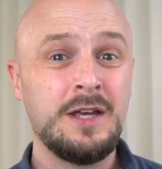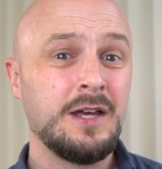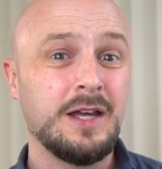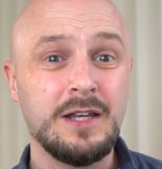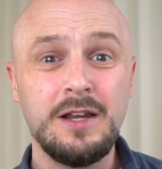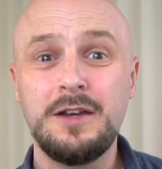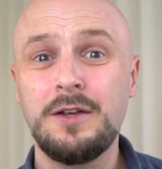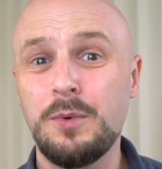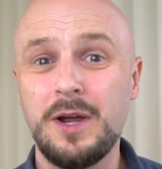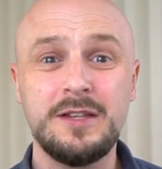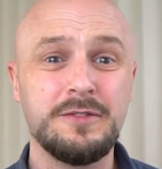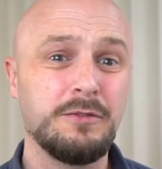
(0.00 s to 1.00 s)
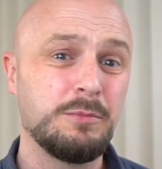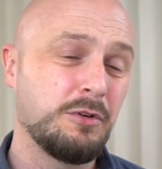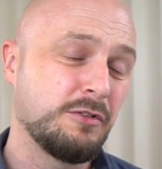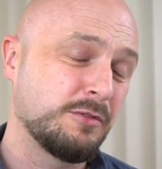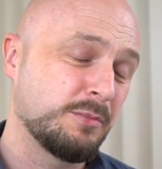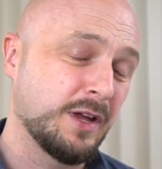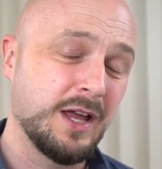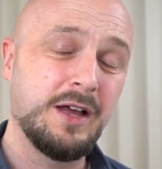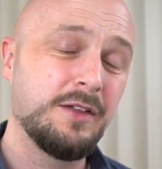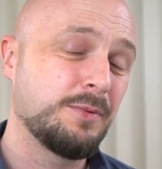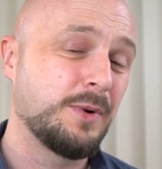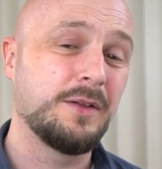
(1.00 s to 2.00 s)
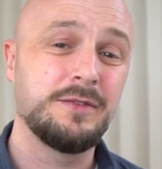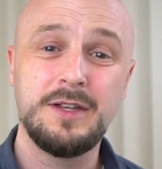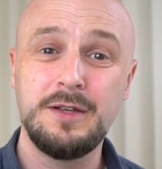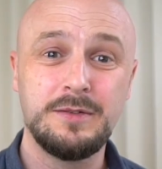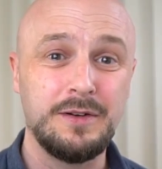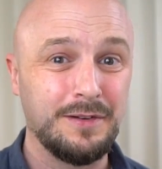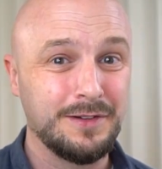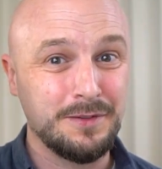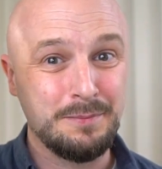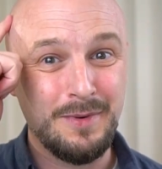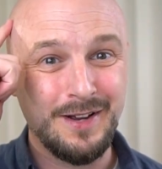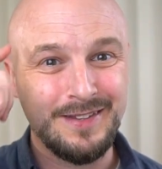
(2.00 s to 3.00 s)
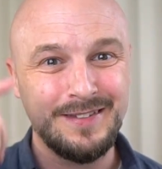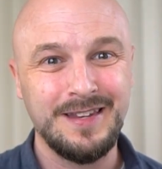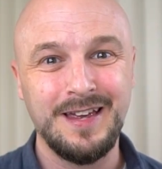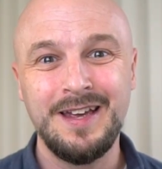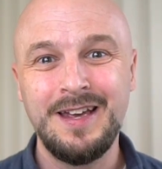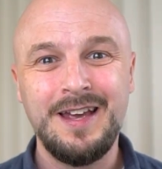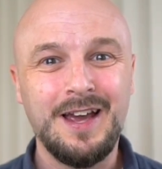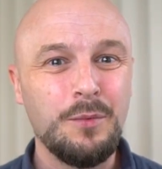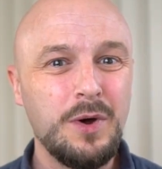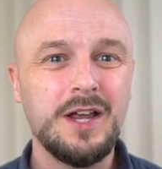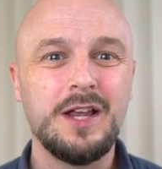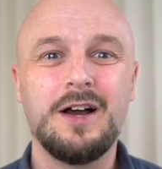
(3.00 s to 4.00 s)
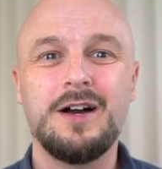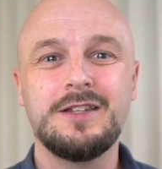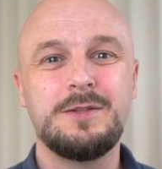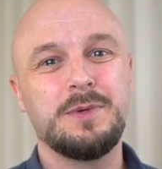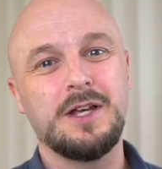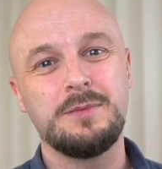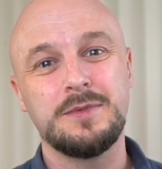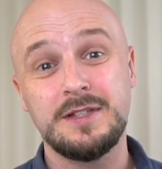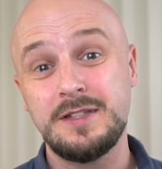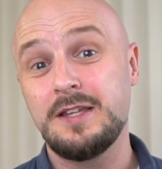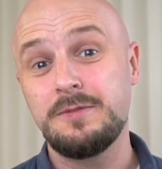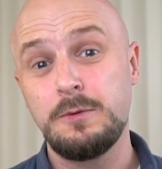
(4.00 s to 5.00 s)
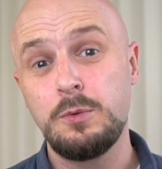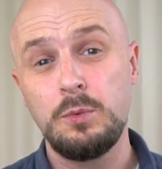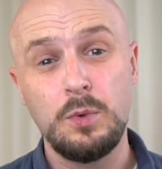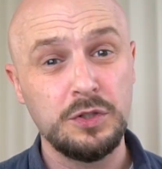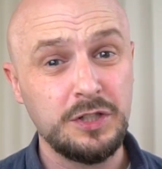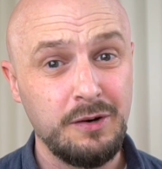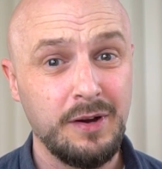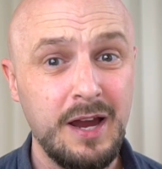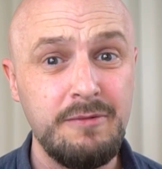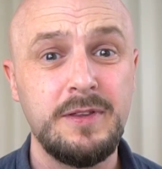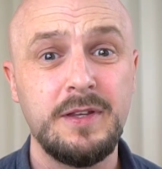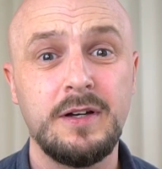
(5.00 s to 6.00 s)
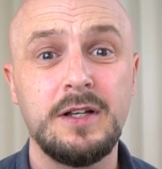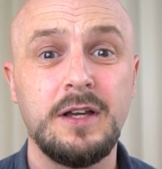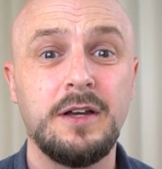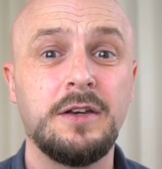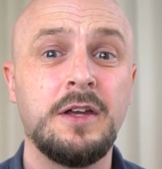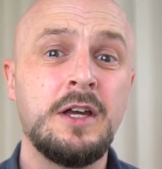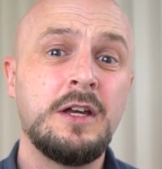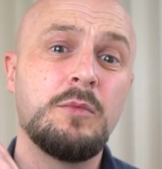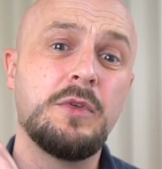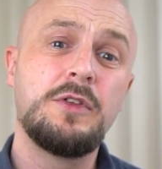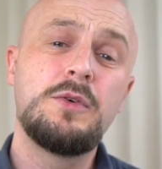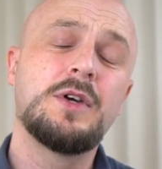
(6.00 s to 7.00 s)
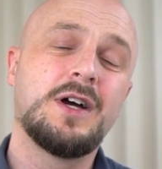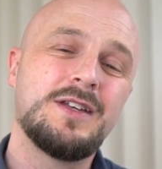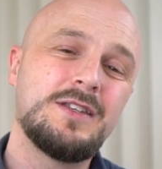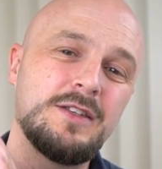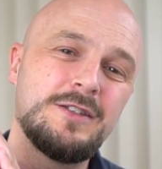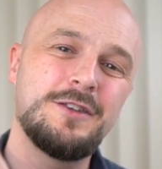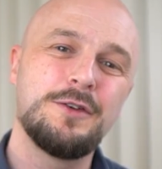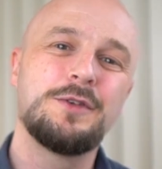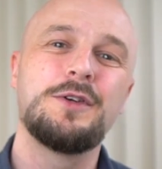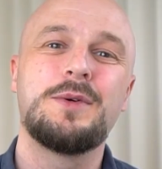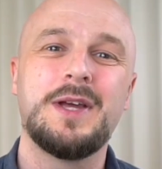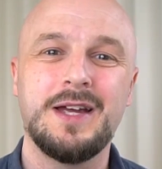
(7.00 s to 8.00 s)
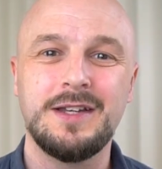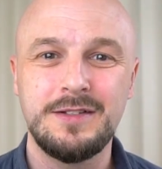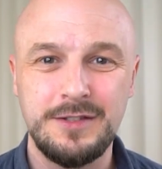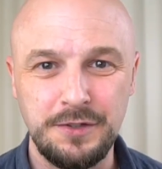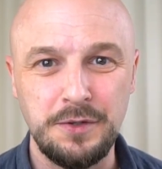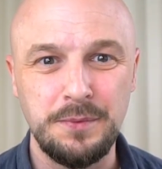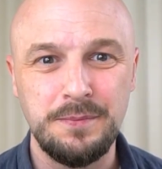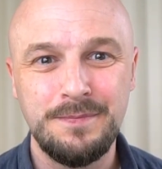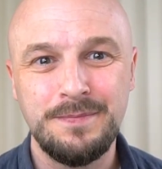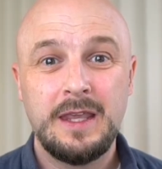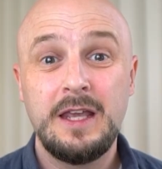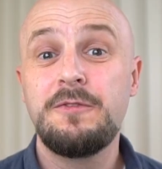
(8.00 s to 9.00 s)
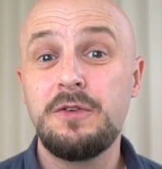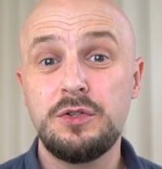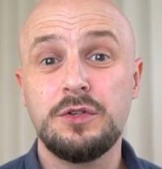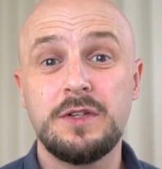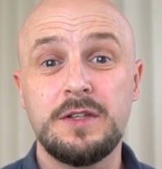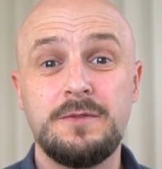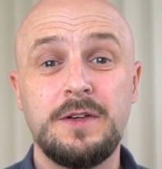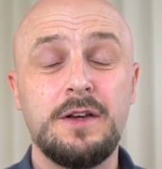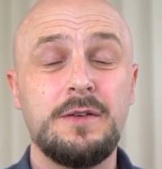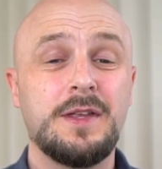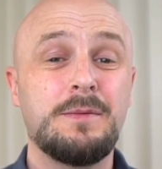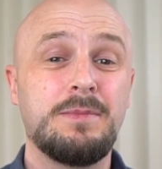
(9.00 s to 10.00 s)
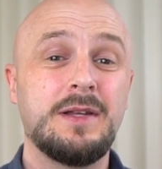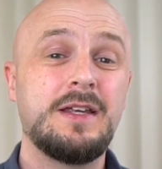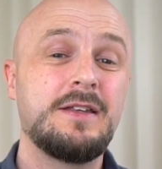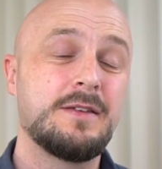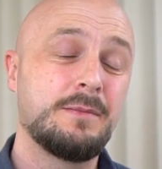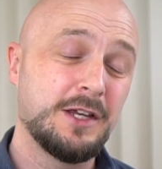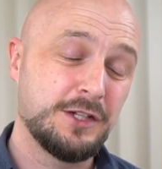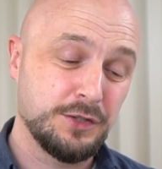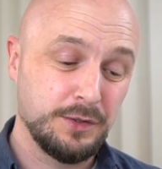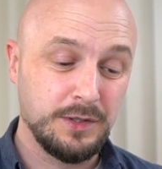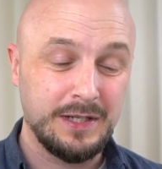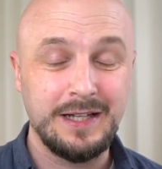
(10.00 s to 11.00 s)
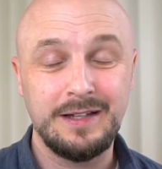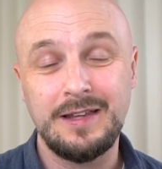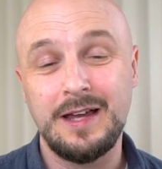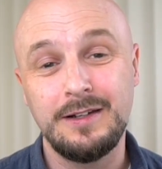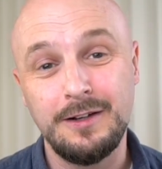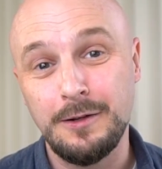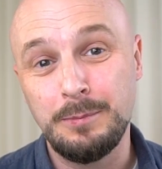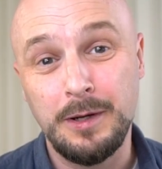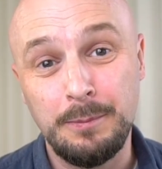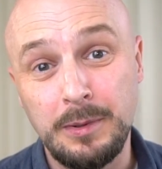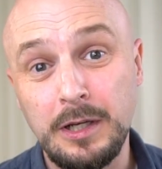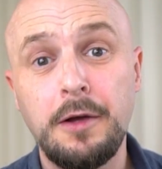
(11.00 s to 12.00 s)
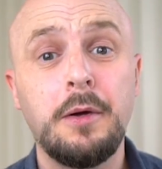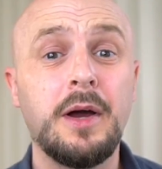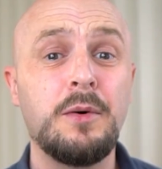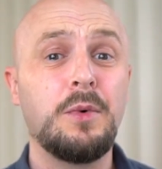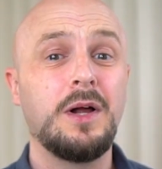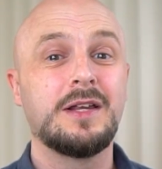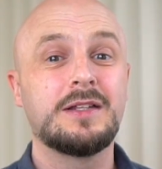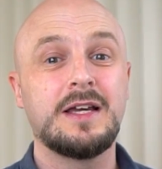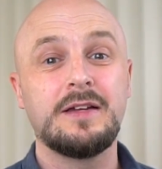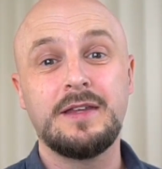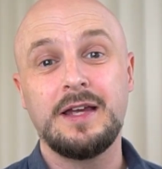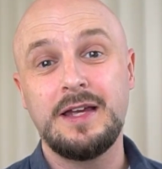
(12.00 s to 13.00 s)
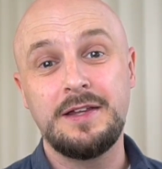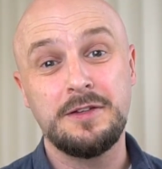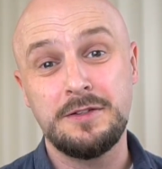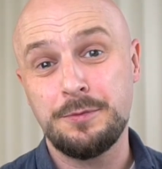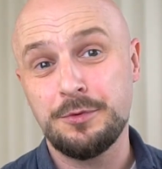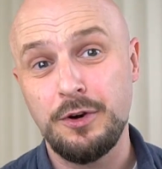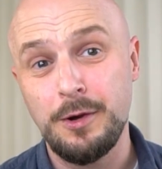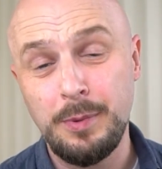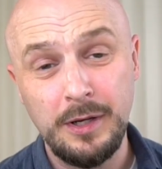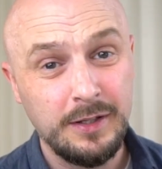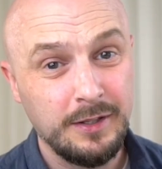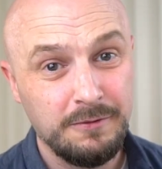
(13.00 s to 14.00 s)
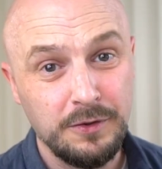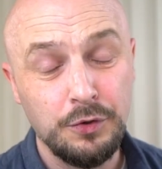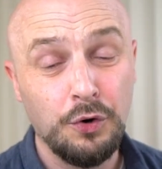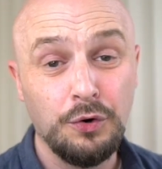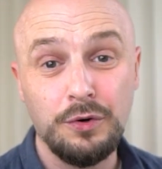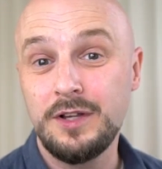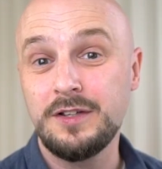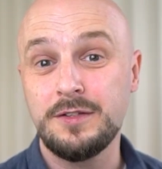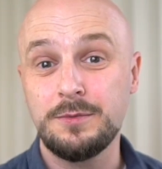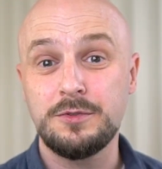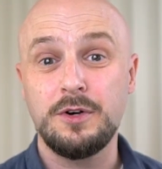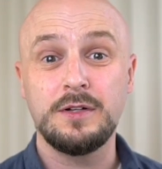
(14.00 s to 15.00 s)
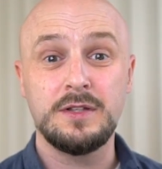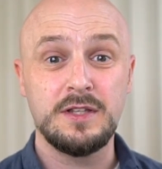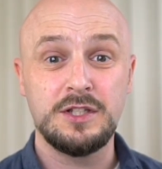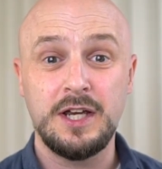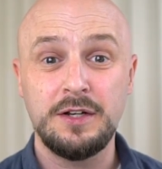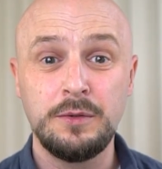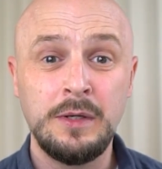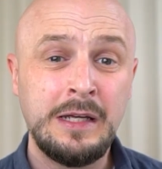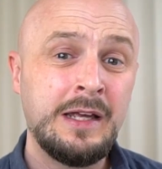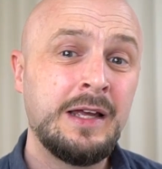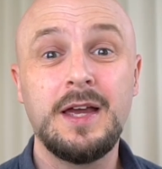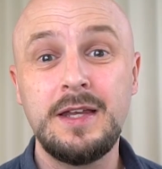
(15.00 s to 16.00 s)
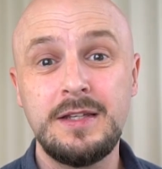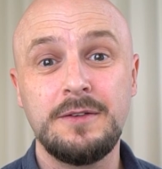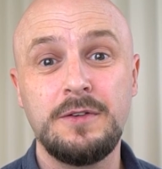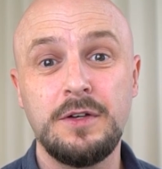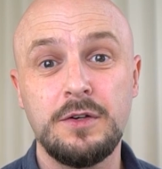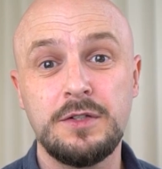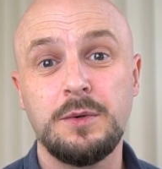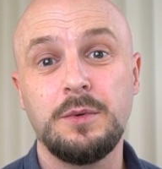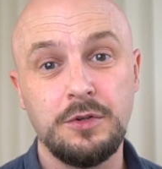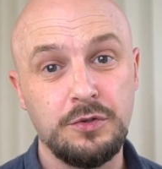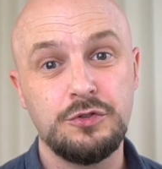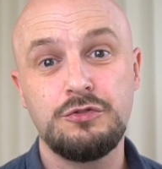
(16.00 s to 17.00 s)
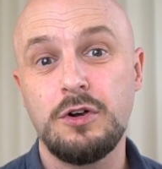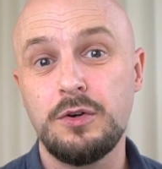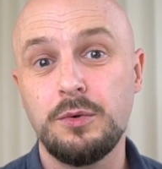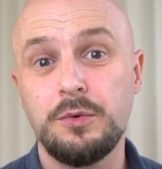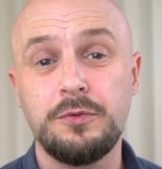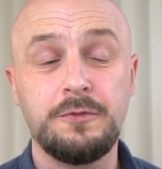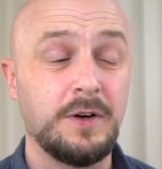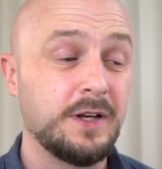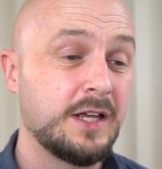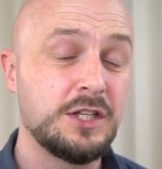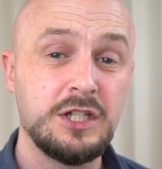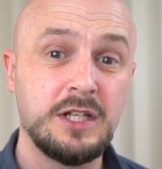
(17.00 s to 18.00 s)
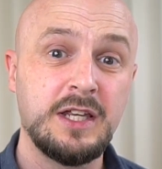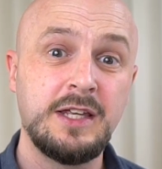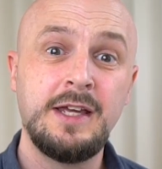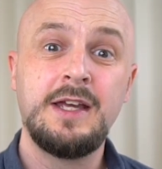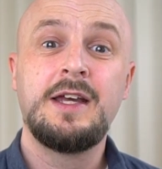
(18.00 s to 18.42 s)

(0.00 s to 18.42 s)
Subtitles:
and learning ways of improving my health, wealth, skills, knowledge and mindset, and working hard to become successful while sharing everything I learn with you guys so you can too. If you enjoyed this video, then please make sure you click that like button below, and while you're down there, hit the subscribe button if you're not already subscribed to the channel. And if you know someone who struggles financially,